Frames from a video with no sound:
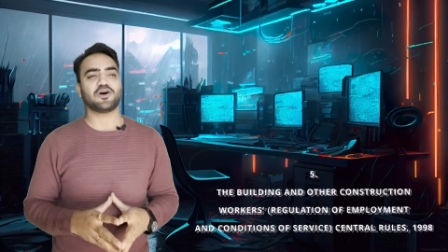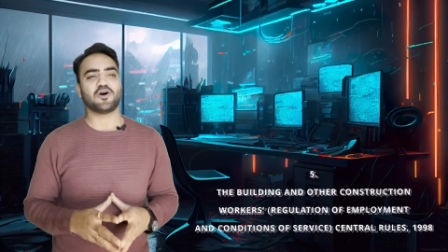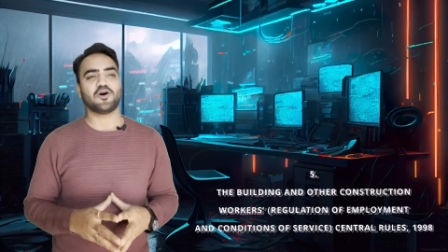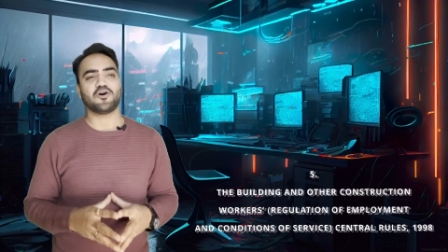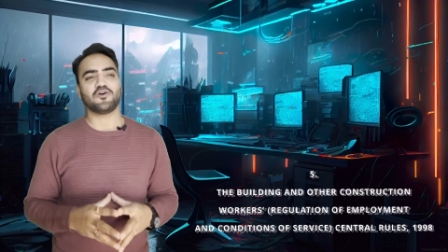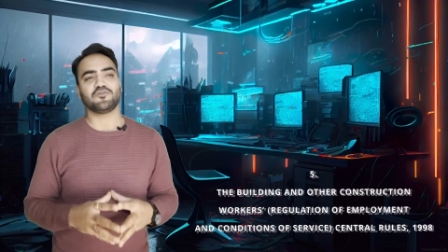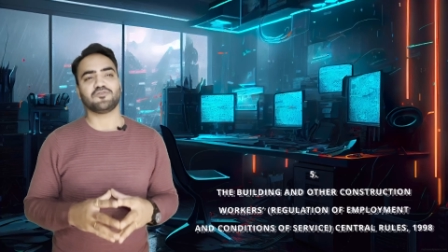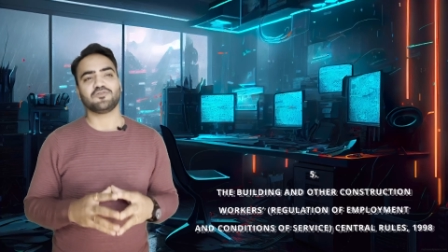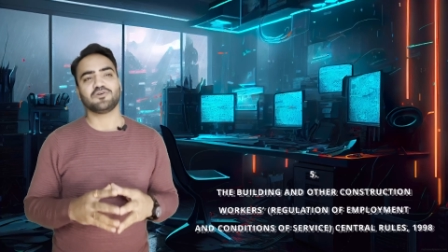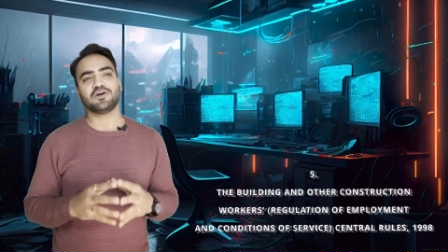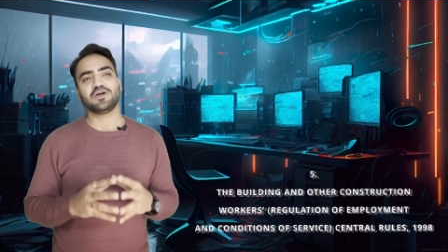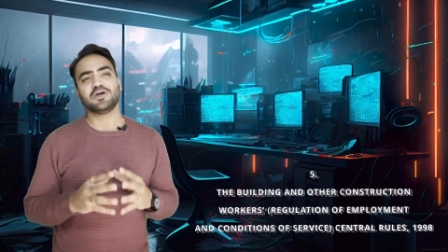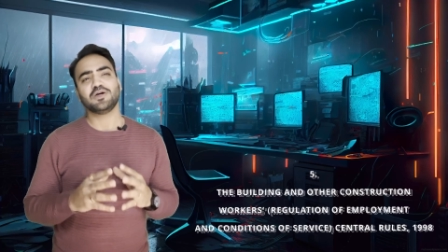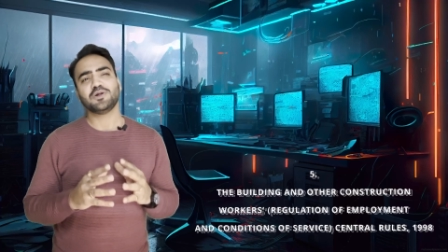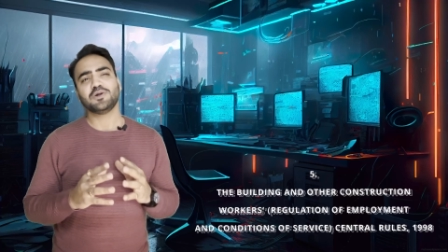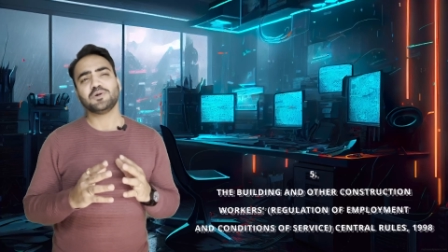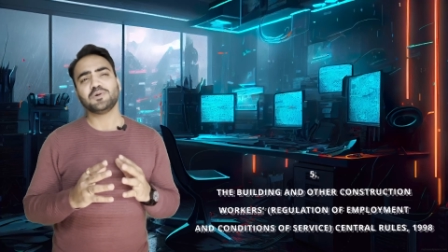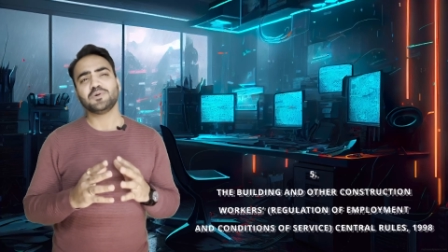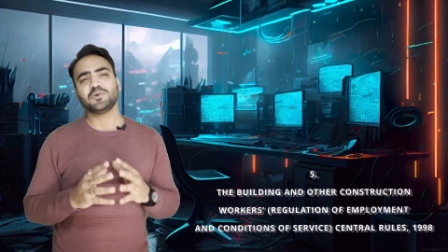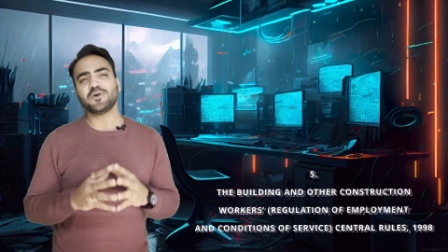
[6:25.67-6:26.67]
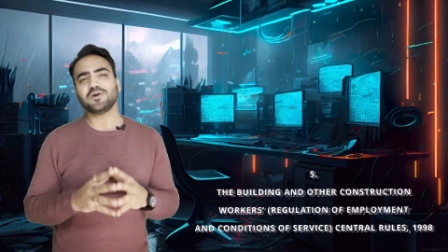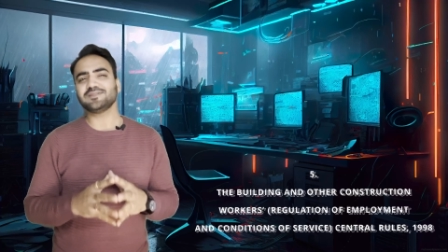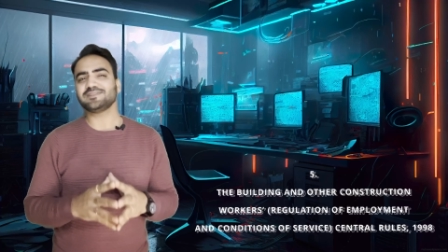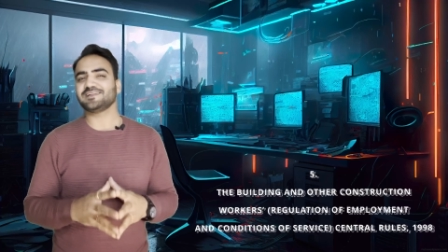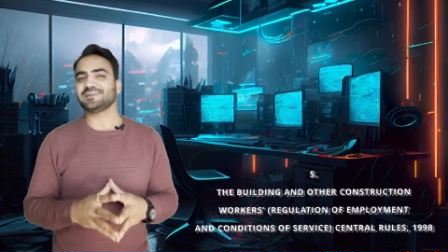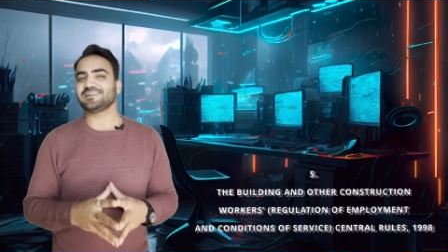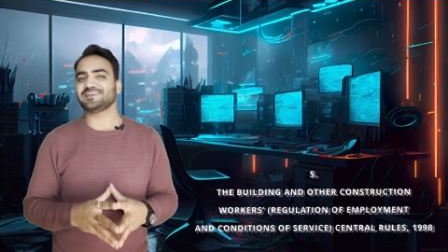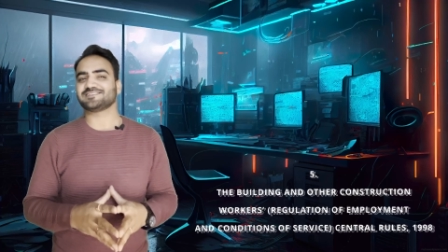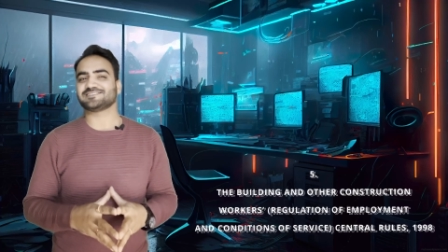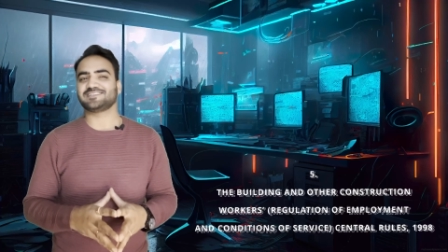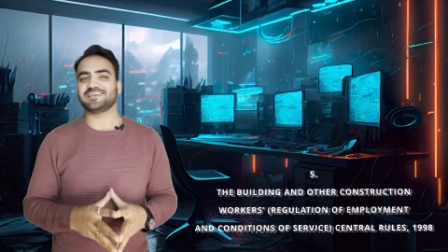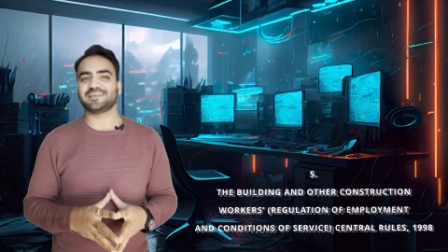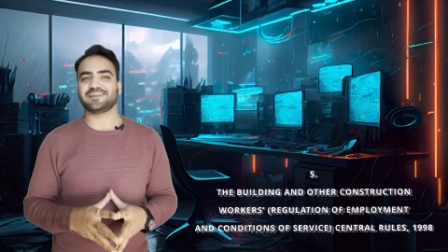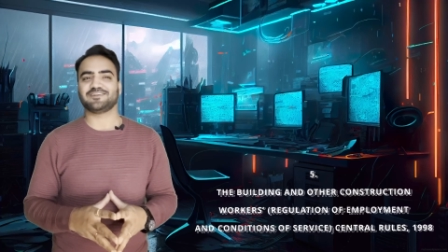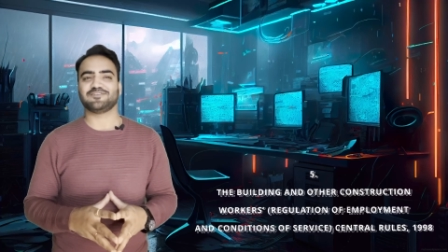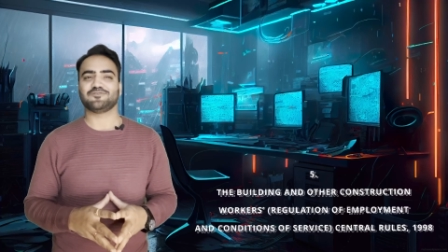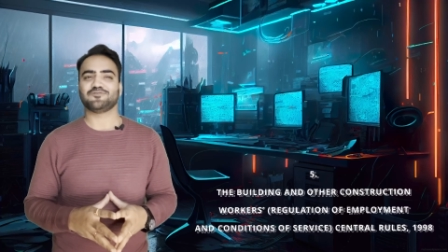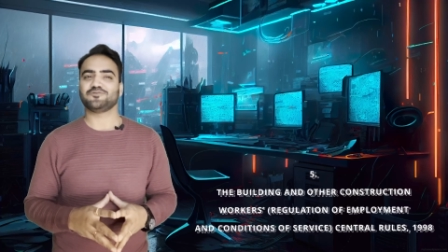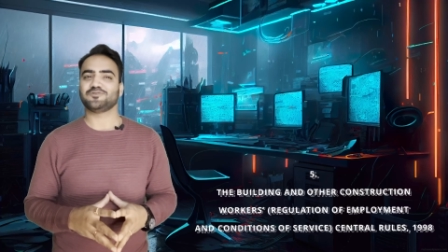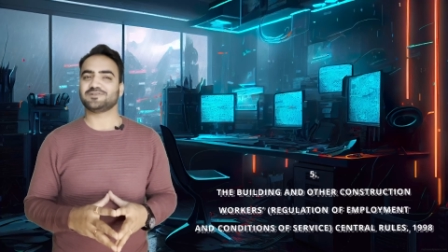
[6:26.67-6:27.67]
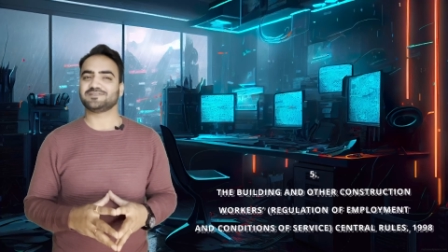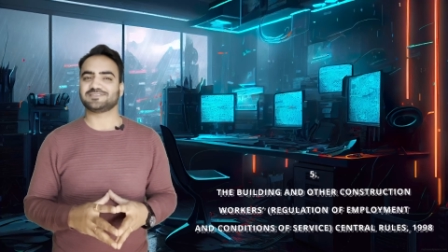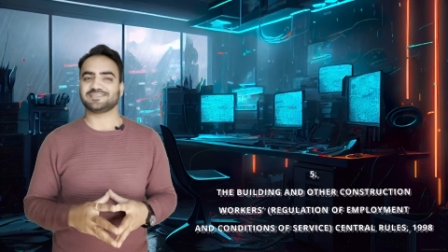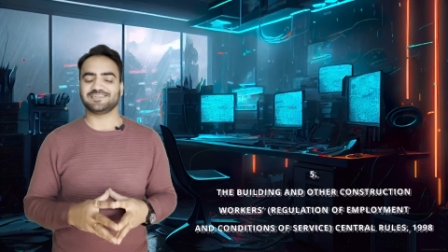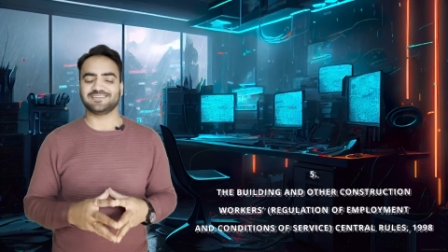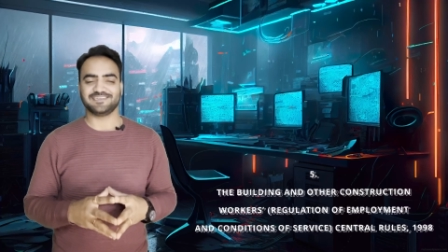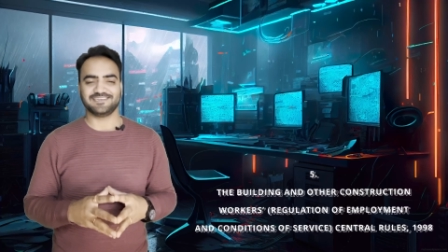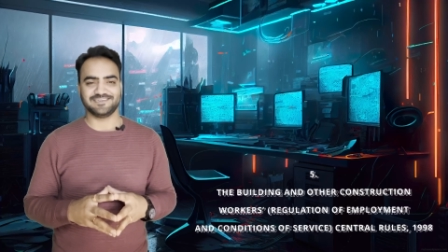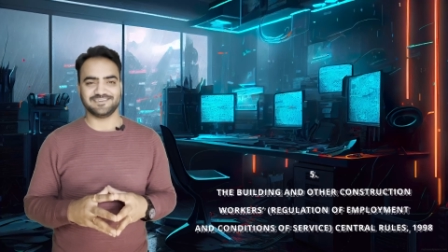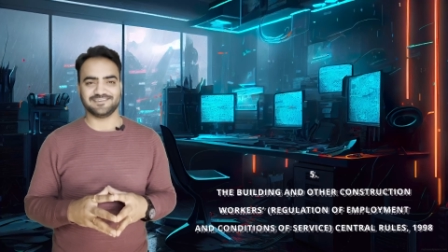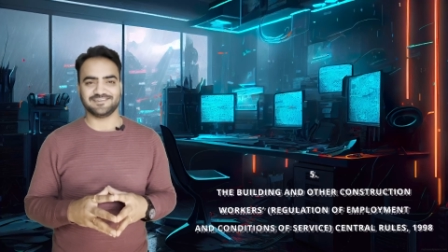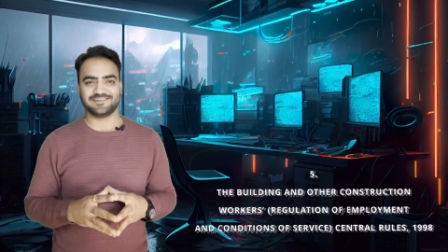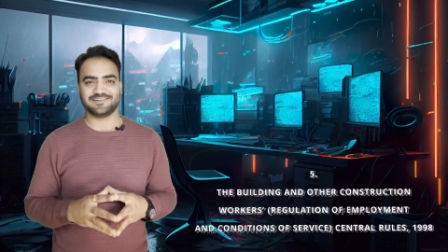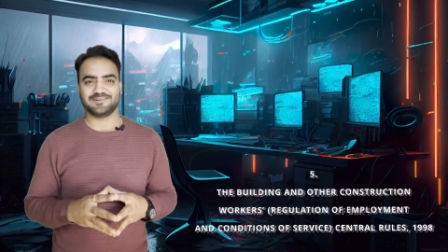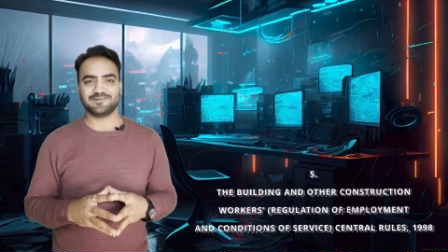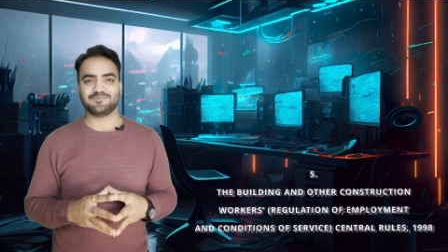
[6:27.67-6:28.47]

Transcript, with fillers: of not the less than once in a year